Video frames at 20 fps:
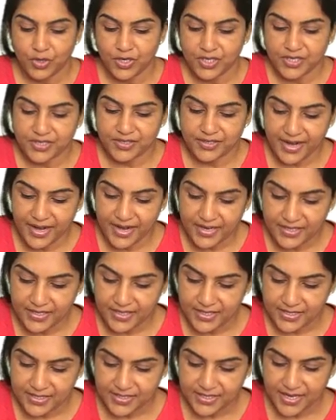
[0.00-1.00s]
what is rent?
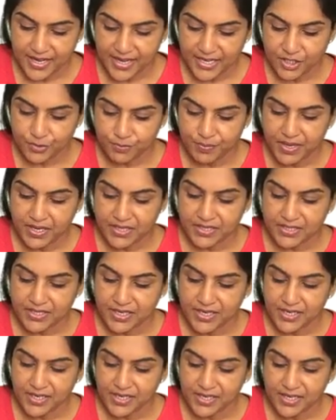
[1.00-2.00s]
It's an expense.
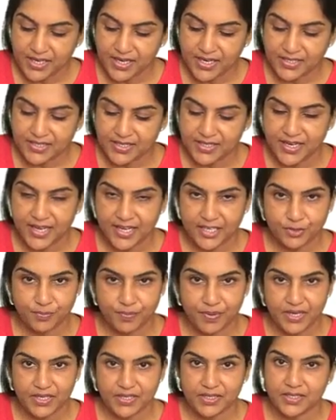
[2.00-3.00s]
Increase in
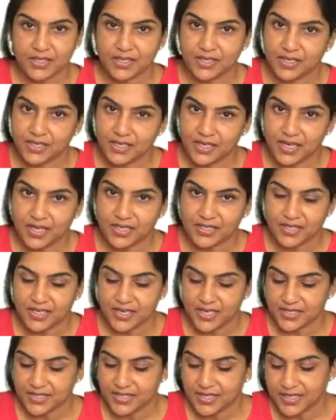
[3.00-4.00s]
expense, increase in
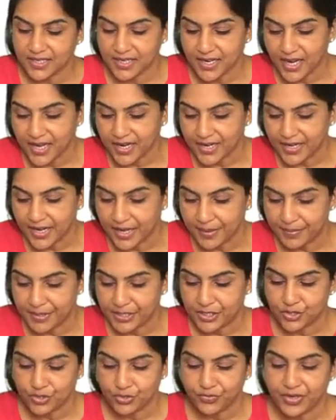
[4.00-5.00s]
asset are
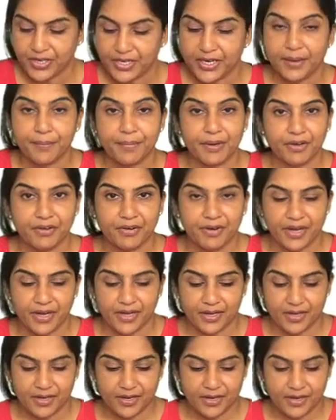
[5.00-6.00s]
debit. So we debit
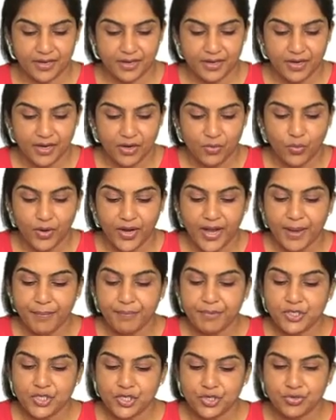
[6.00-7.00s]
rent. What
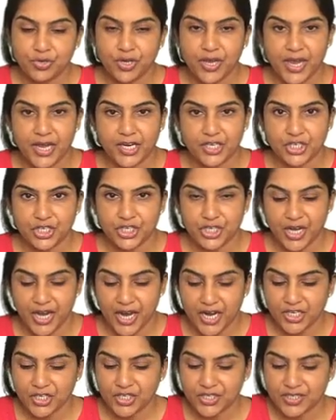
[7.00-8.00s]
happens to cash?
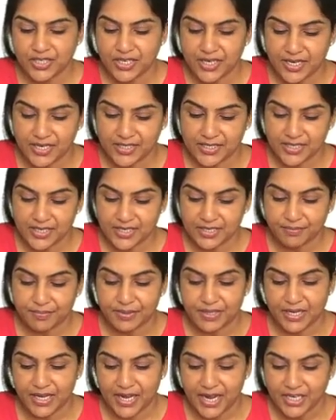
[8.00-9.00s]
Cash is an asset,
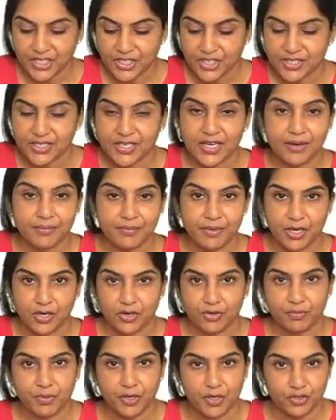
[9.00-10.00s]
but cash has come
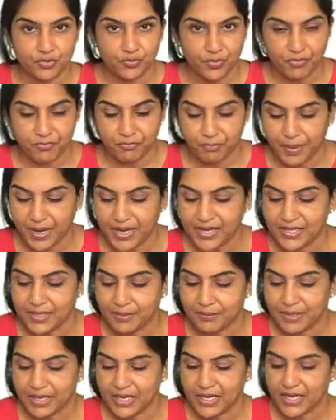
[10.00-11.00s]
down because we have paid the
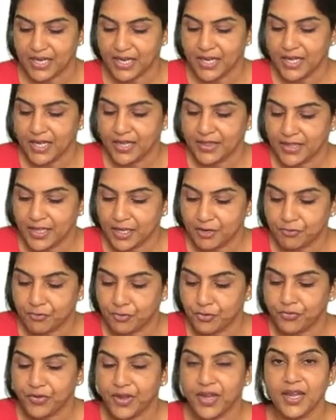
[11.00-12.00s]
money.
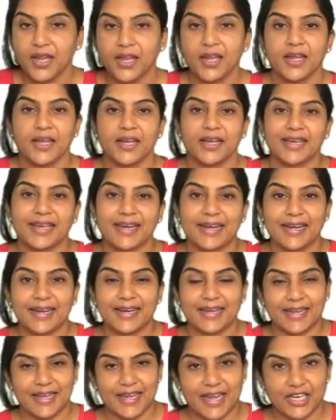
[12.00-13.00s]
Therefore, we
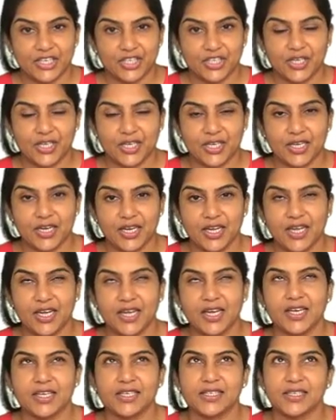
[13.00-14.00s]
credit cash.
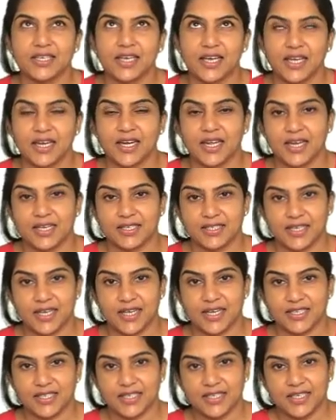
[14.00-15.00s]
Decrease in
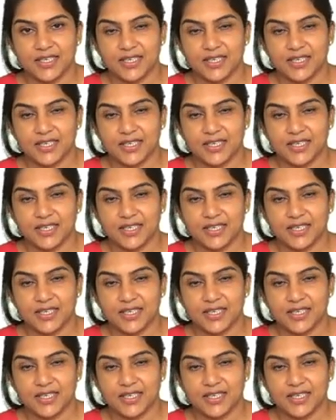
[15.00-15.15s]
asset